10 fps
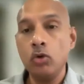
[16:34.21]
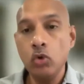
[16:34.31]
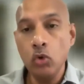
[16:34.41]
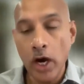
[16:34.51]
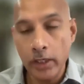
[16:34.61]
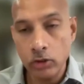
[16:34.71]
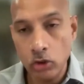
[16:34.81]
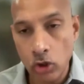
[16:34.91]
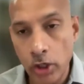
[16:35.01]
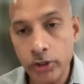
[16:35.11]
who are
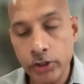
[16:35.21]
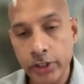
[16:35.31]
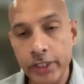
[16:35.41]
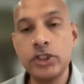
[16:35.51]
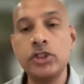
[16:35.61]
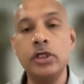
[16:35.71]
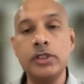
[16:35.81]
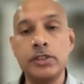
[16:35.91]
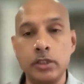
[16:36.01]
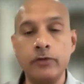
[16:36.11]
not traditionally
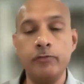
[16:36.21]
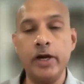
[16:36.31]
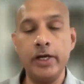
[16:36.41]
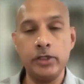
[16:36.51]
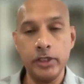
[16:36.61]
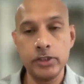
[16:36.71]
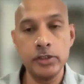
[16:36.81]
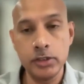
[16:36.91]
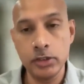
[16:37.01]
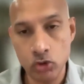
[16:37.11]
served by traditional
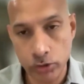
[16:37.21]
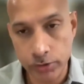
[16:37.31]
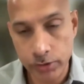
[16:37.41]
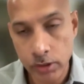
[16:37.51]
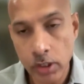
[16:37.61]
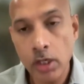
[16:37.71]
institutions.